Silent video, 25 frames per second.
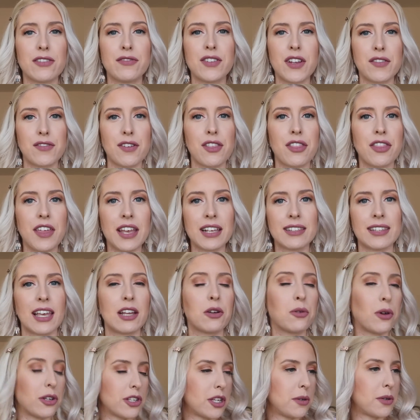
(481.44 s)
of different things,
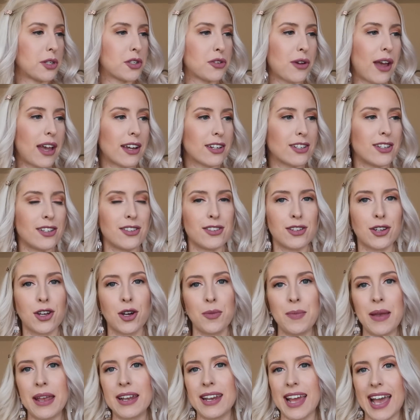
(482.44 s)
like what new attractions are
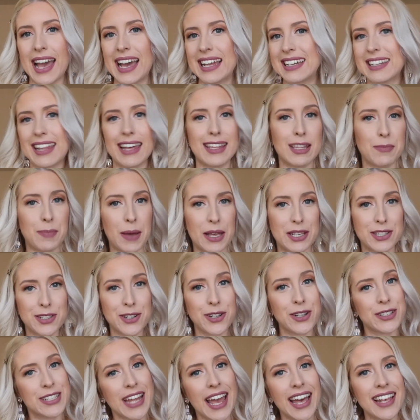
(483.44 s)
coming and like the best
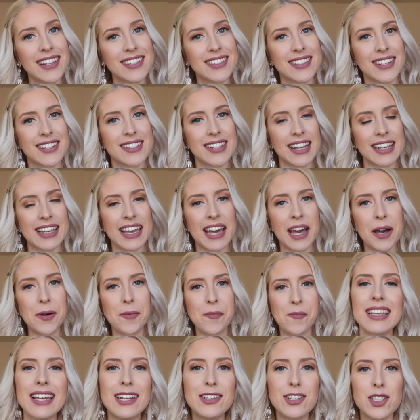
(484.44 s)
hotels to stay at.
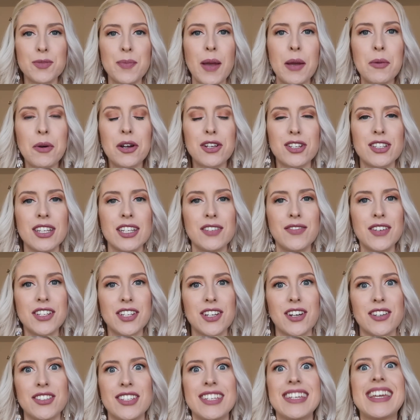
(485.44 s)
And just by watching these
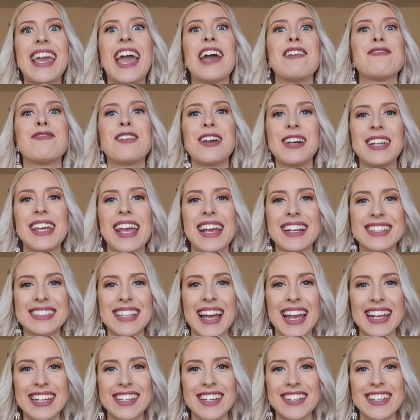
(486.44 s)
videos, you get really
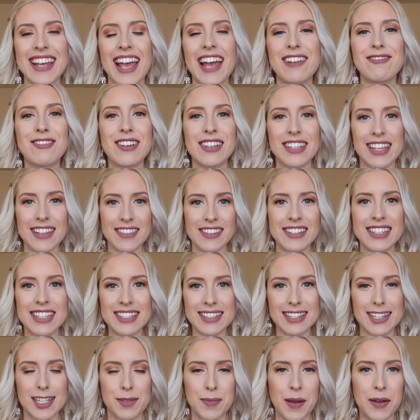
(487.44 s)
excited and really in the
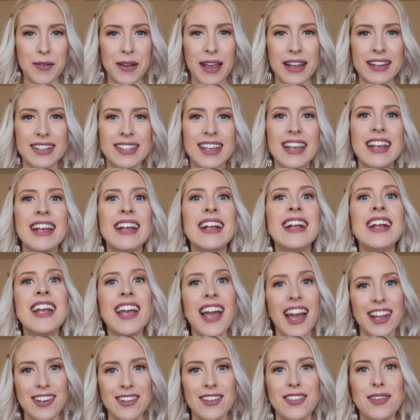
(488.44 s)
Disney spirit.
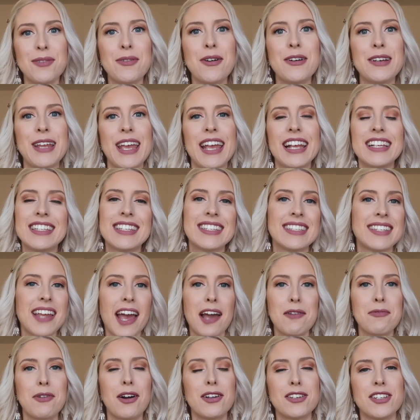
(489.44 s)
Another one is
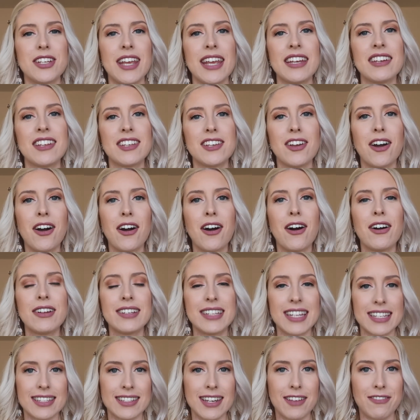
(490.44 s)
start watching your
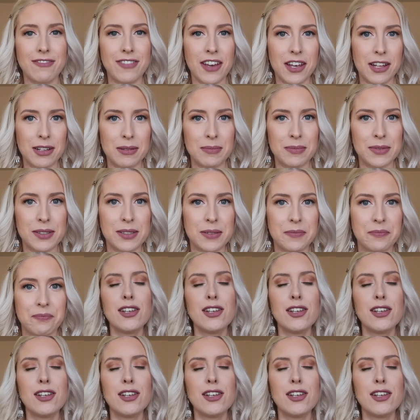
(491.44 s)
Disney films.